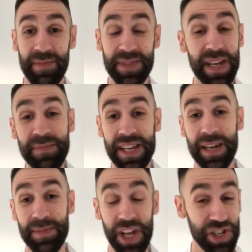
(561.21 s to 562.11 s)

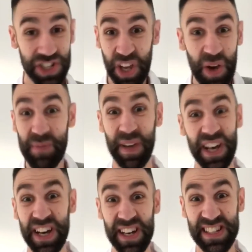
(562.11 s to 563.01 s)
sometimes I just can't be
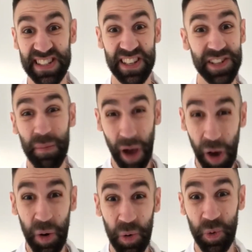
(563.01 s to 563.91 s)
asked because I'm old.